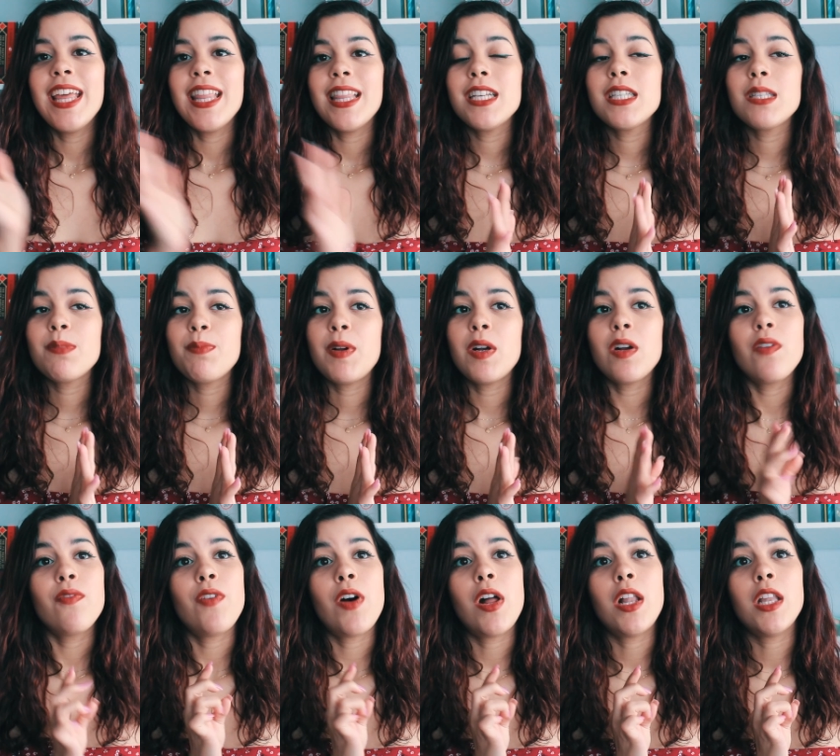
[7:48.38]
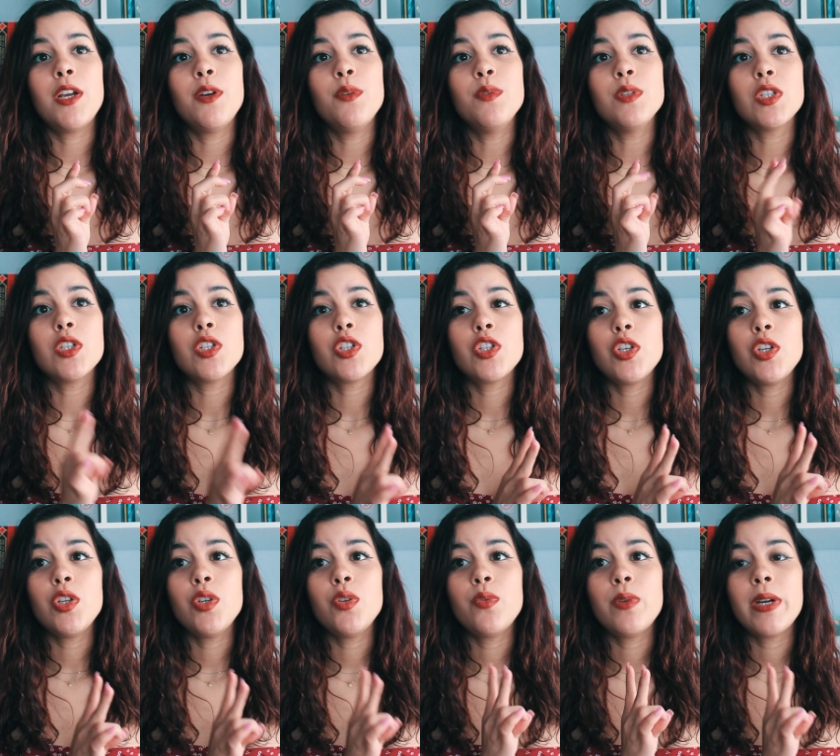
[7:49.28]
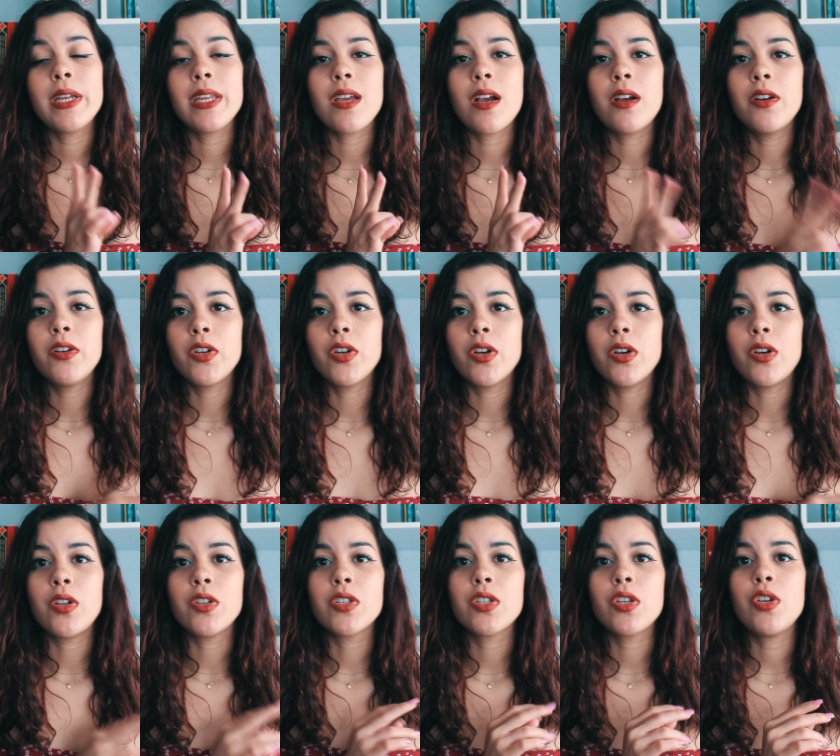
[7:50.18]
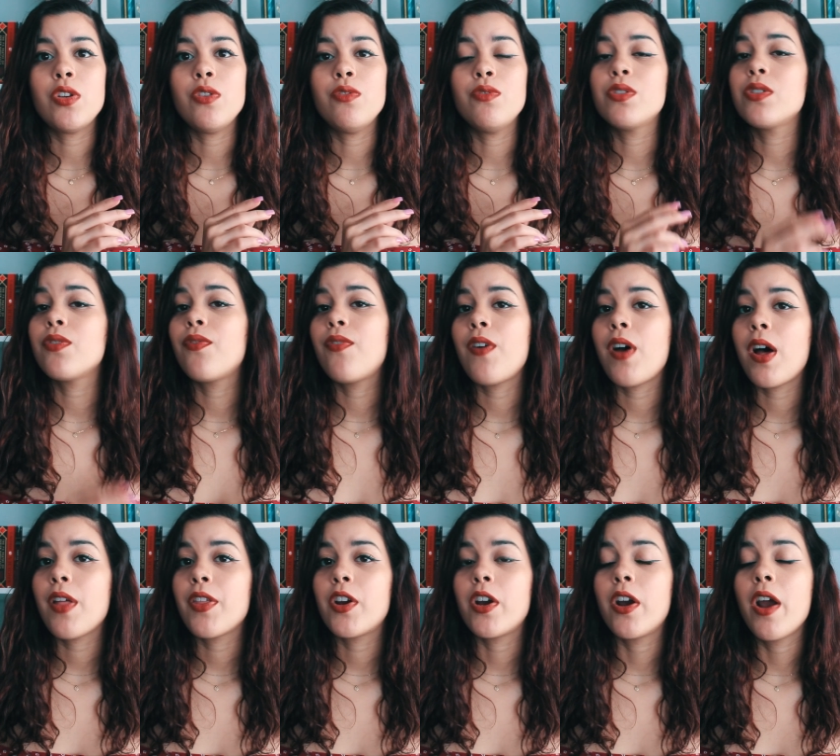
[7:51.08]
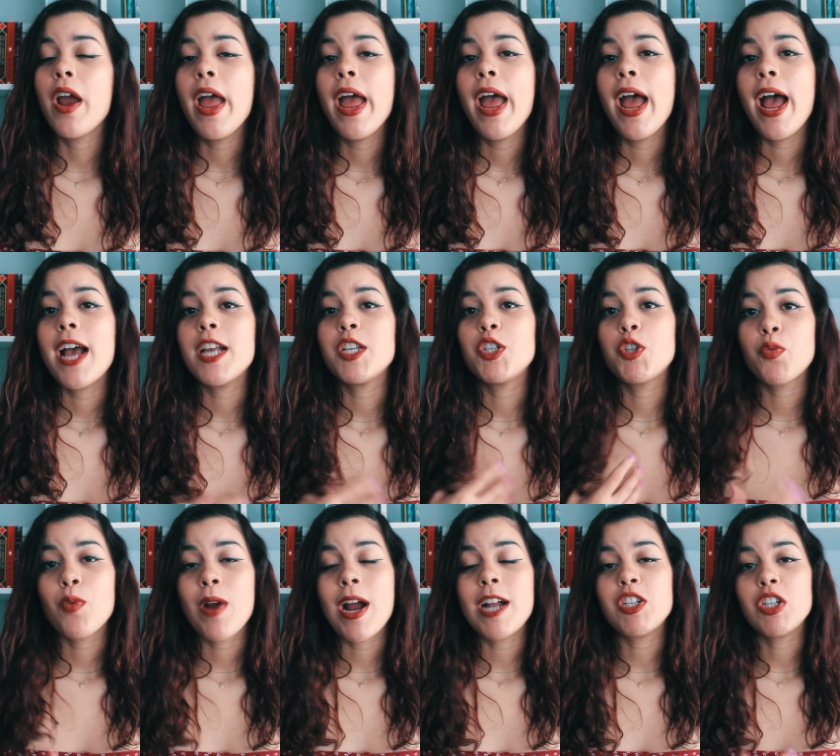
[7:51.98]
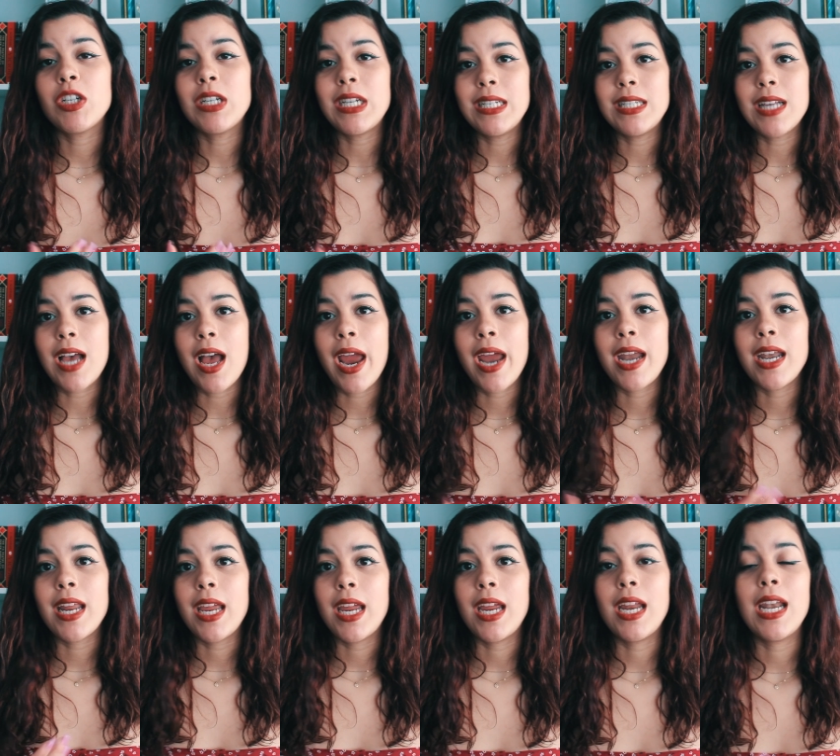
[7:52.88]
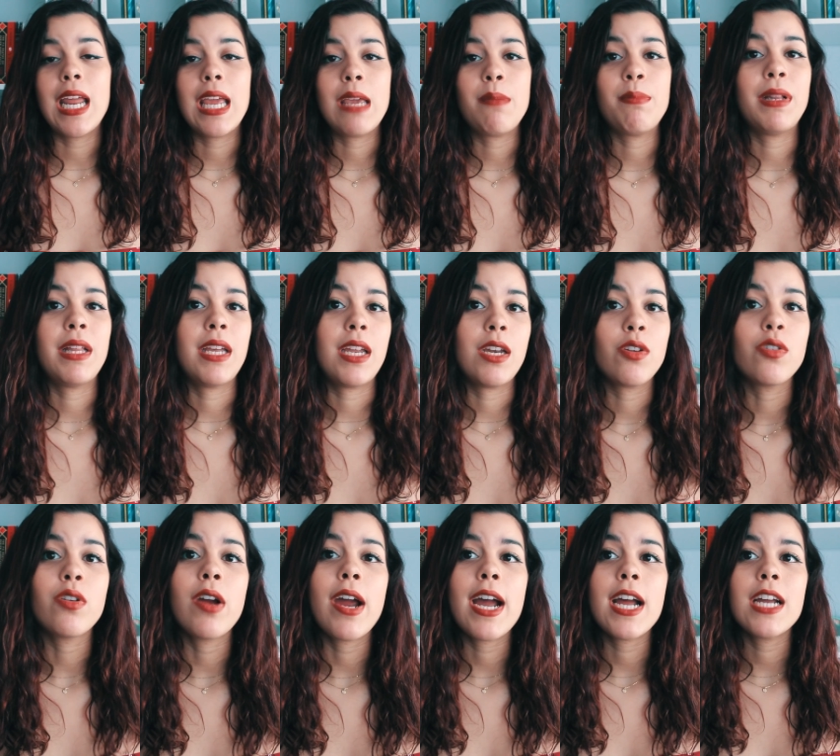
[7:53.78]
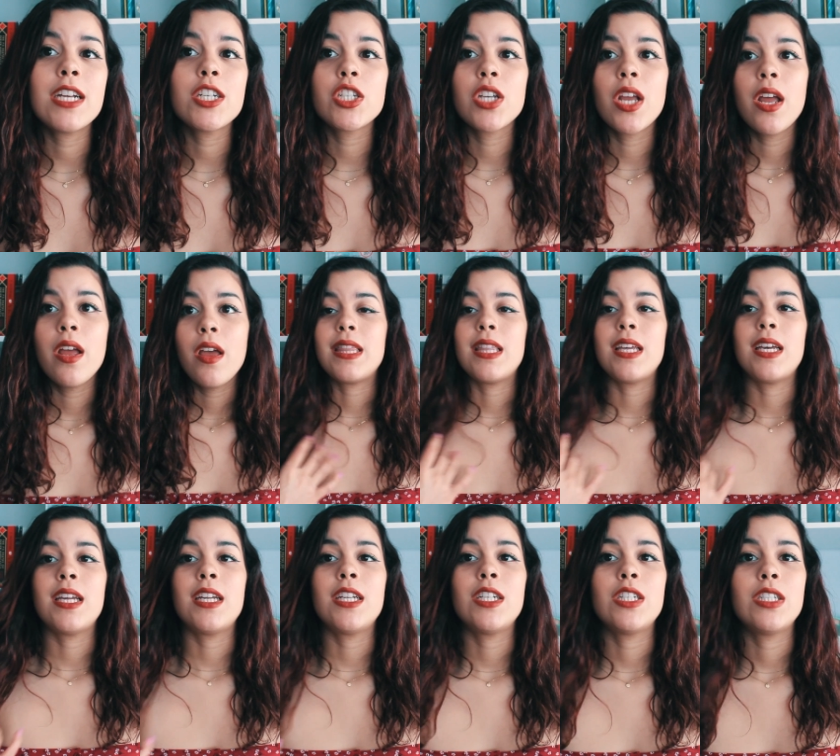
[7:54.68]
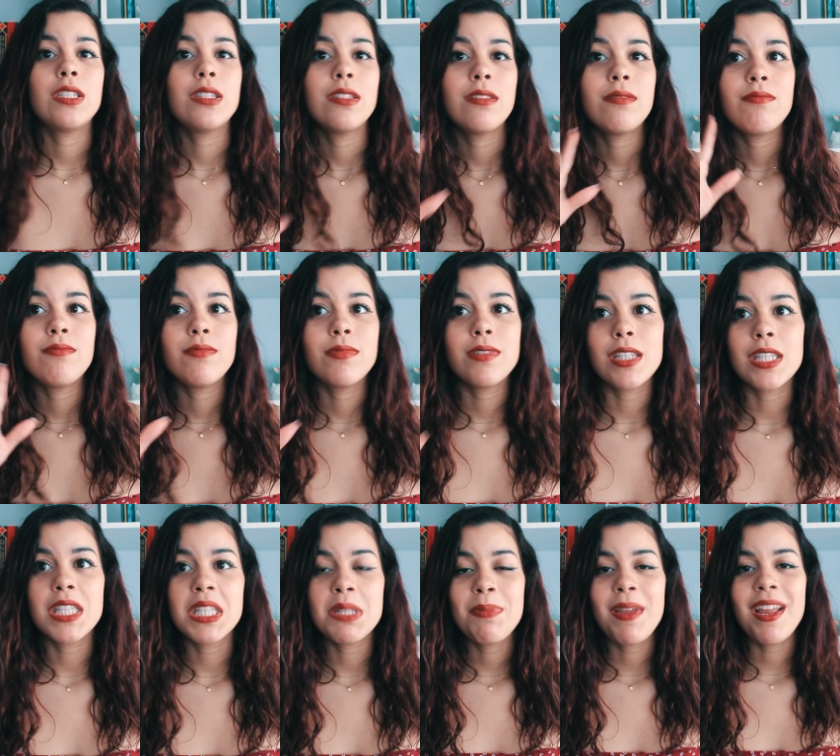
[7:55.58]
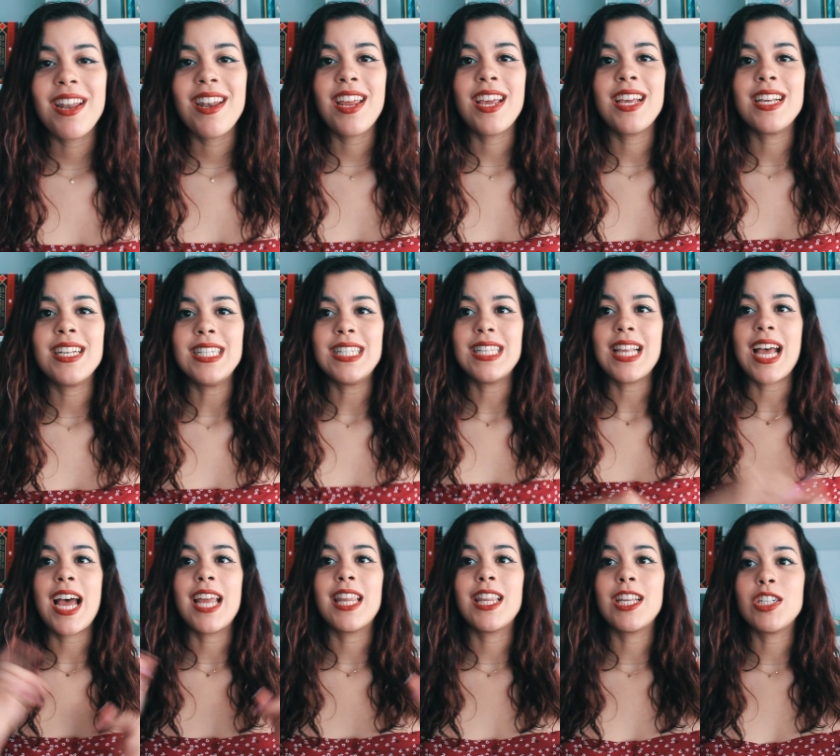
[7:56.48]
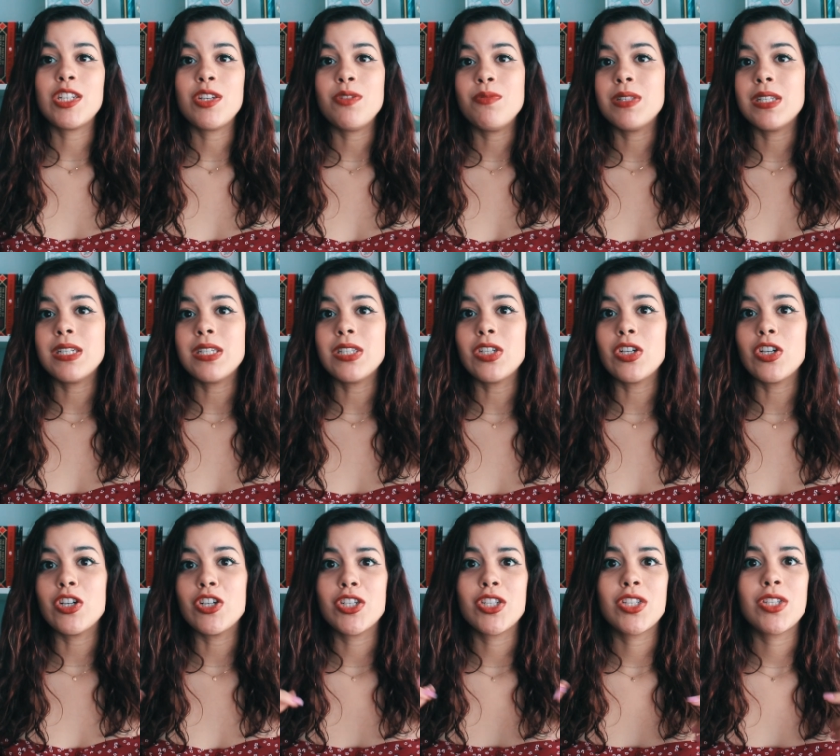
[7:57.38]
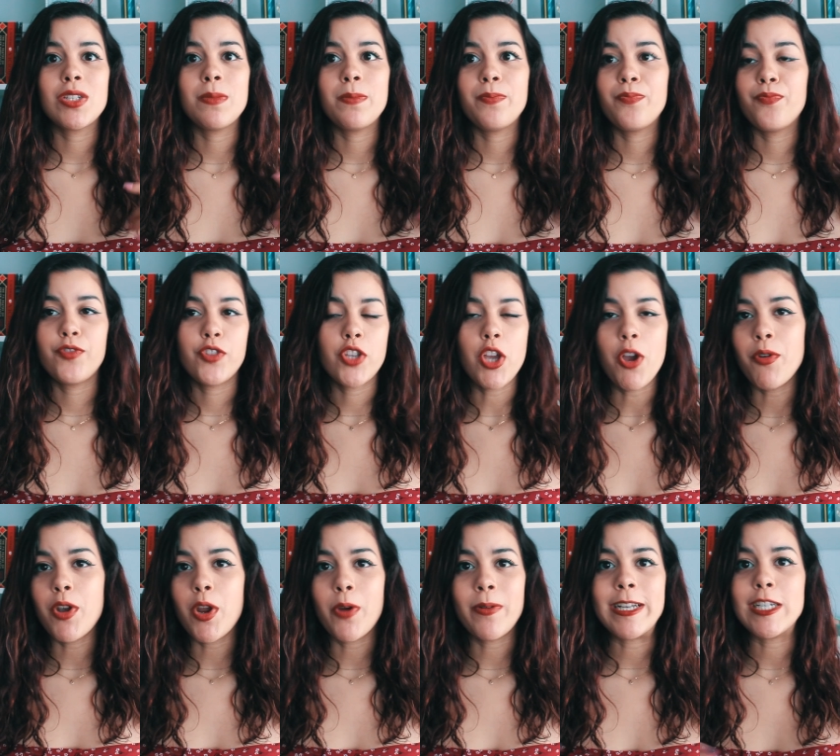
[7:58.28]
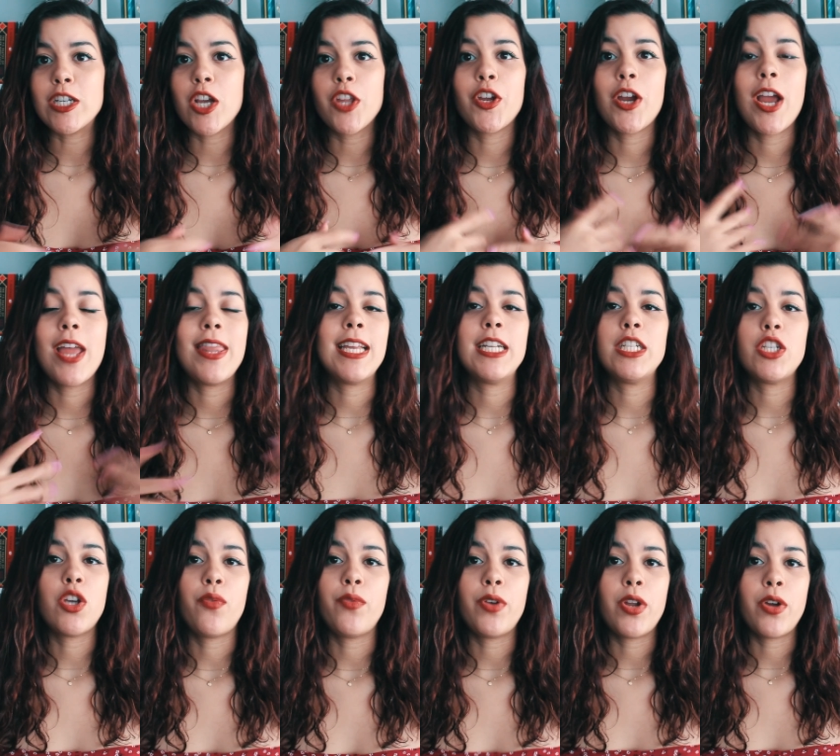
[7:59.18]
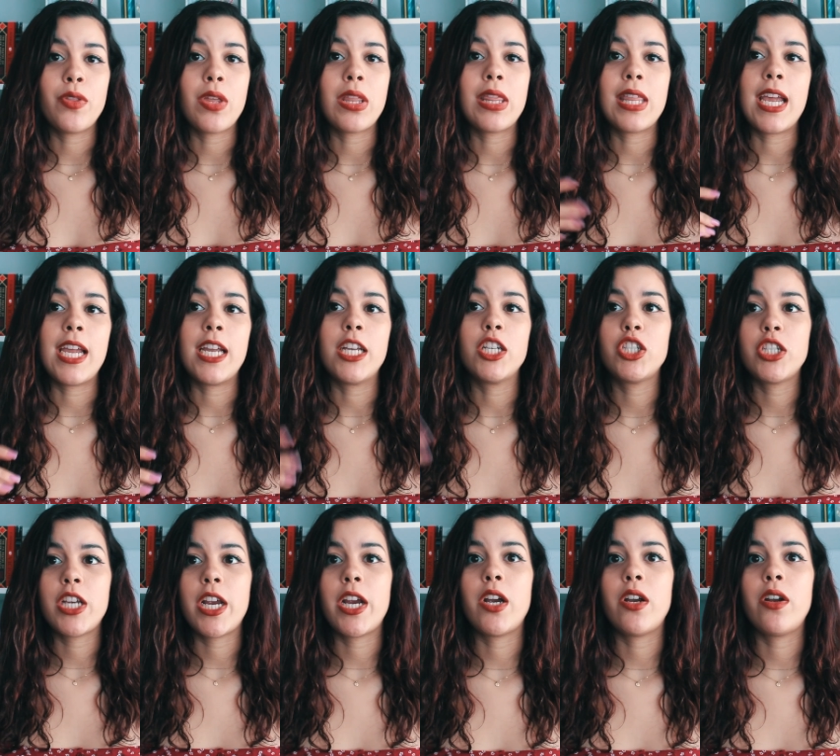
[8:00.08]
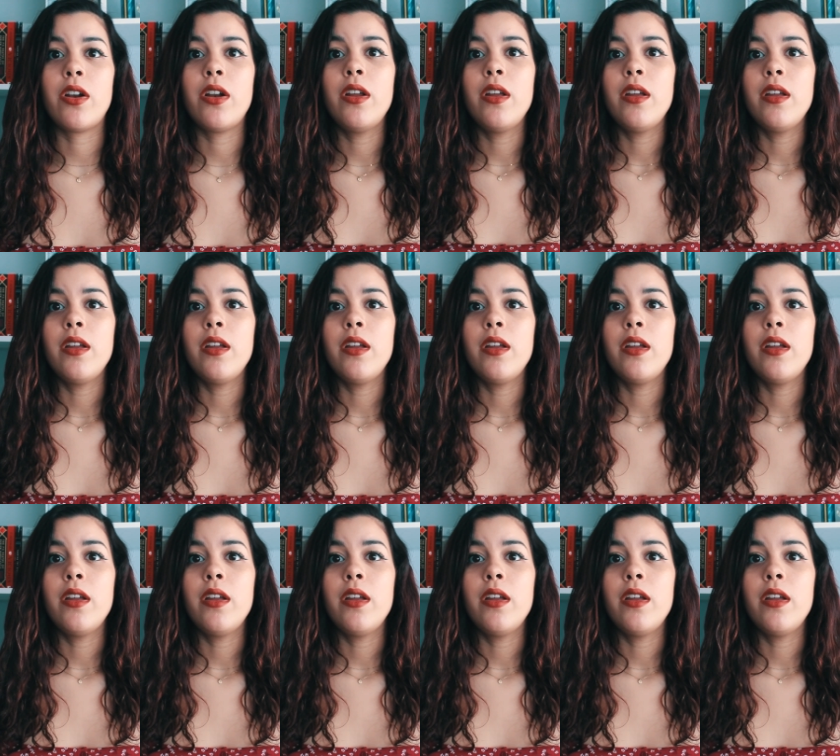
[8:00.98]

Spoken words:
This book follows two young girls whose father has tragically died in a plane crash. The spin is that the two sisters don't know each other and they don't know that they share